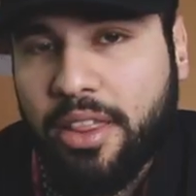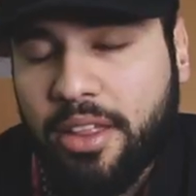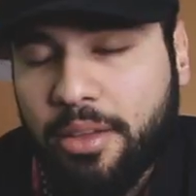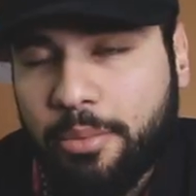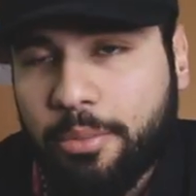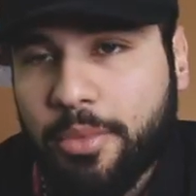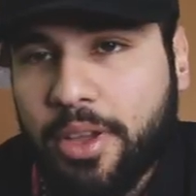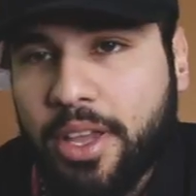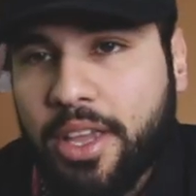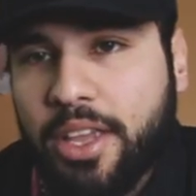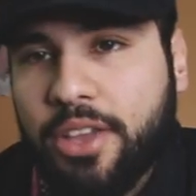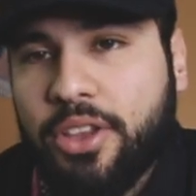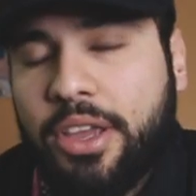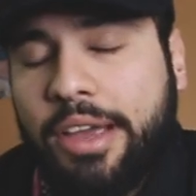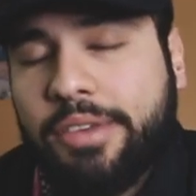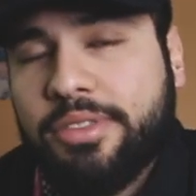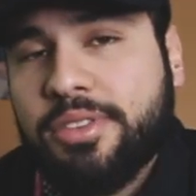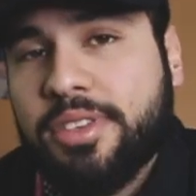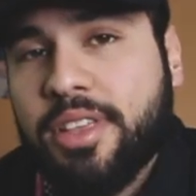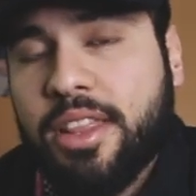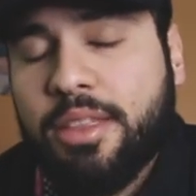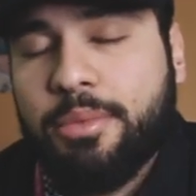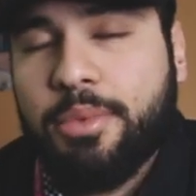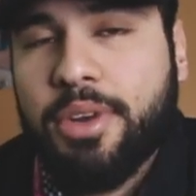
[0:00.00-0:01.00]
them. You have
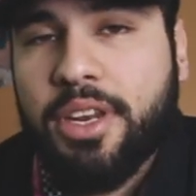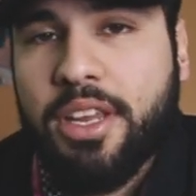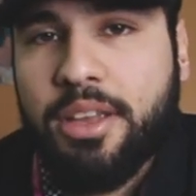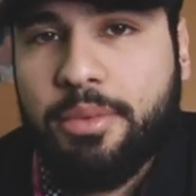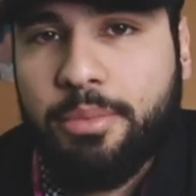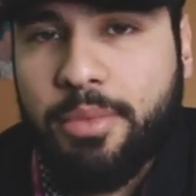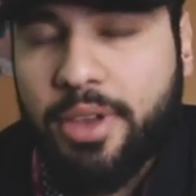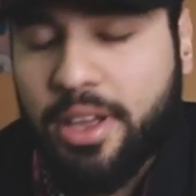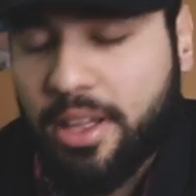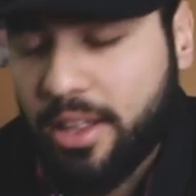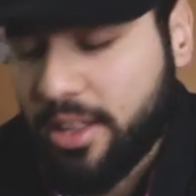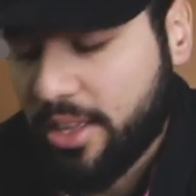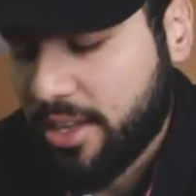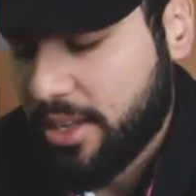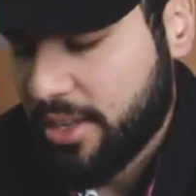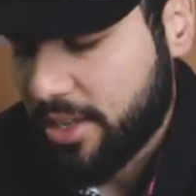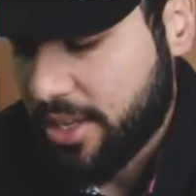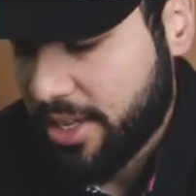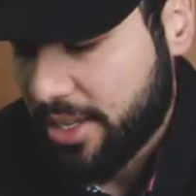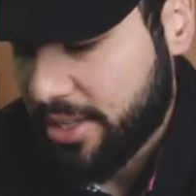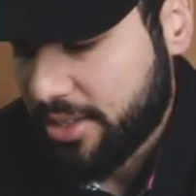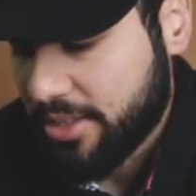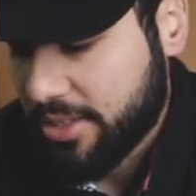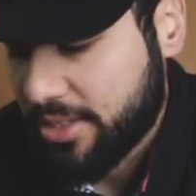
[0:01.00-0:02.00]
to send them an email
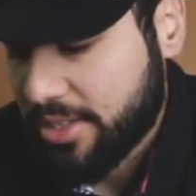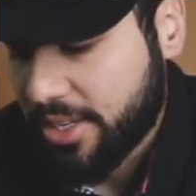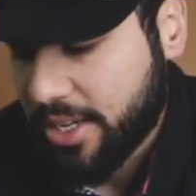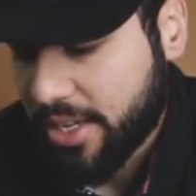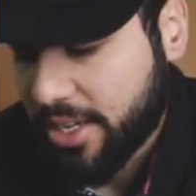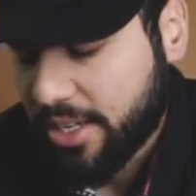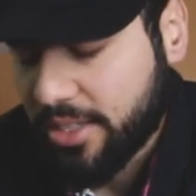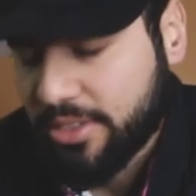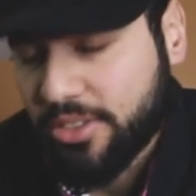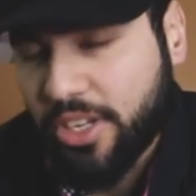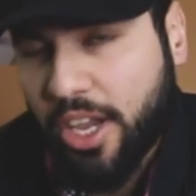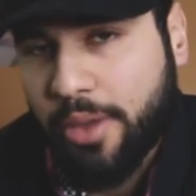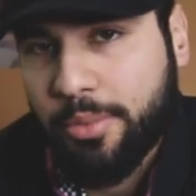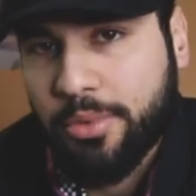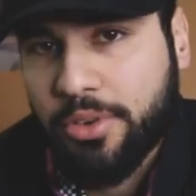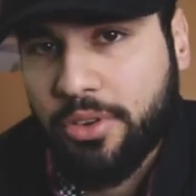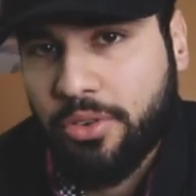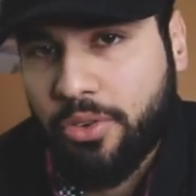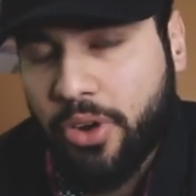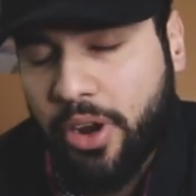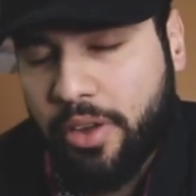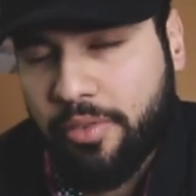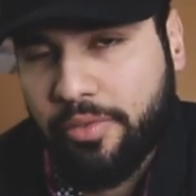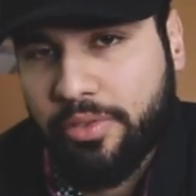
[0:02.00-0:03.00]
and yeah, type in
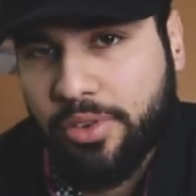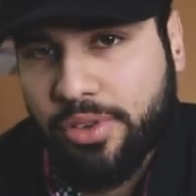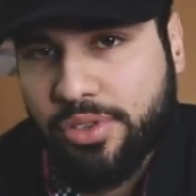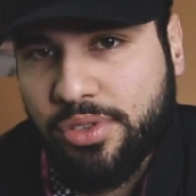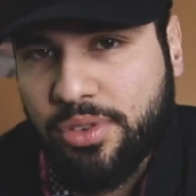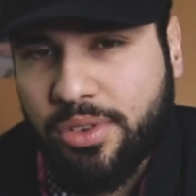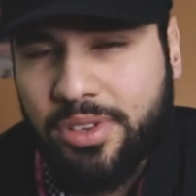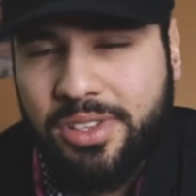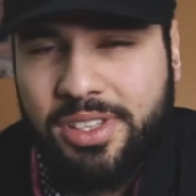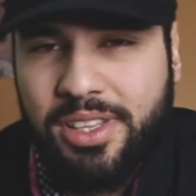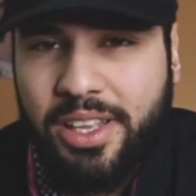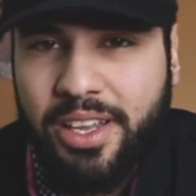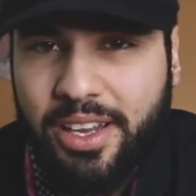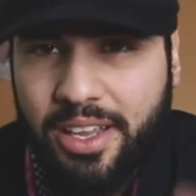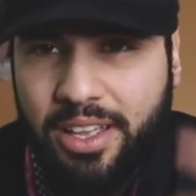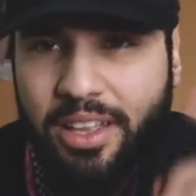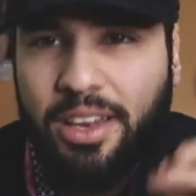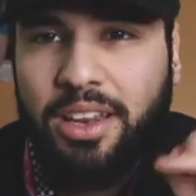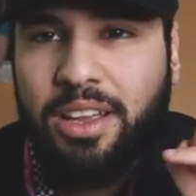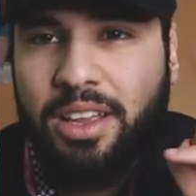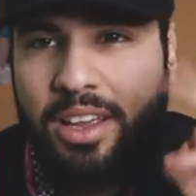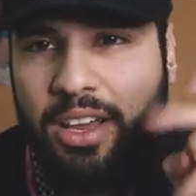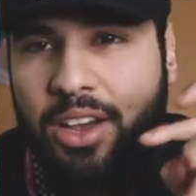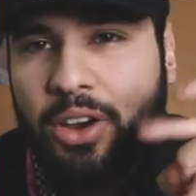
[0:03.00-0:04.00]
your info. So it's like
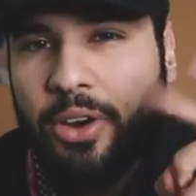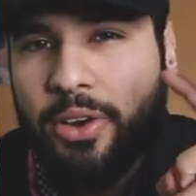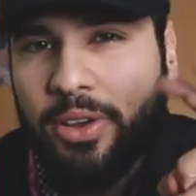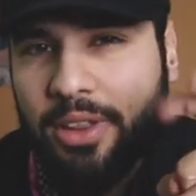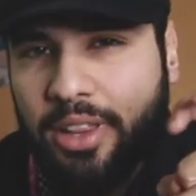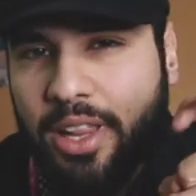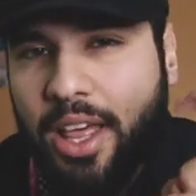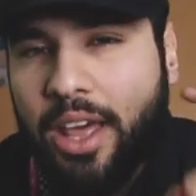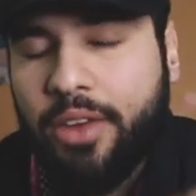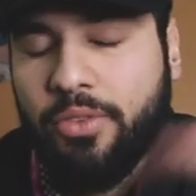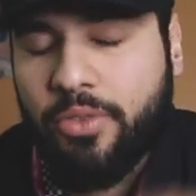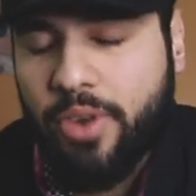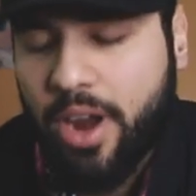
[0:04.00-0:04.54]
an online